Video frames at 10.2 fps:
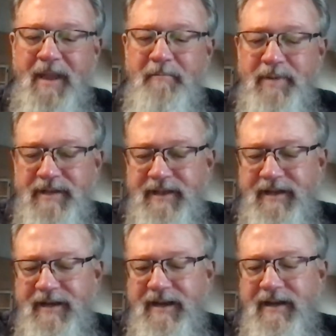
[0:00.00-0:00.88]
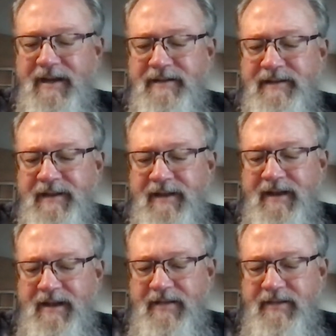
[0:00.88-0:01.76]
But then
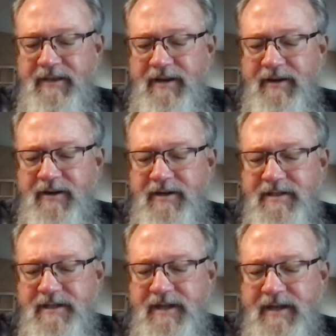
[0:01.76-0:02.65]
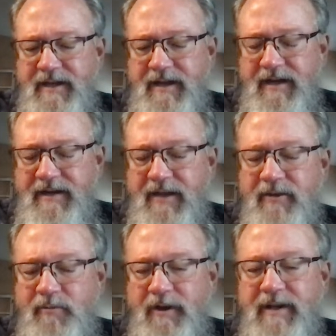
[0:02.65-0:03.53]
there is
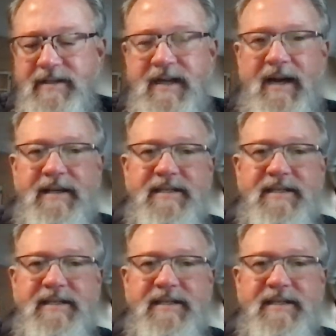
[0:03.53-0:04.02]
another one that's kind of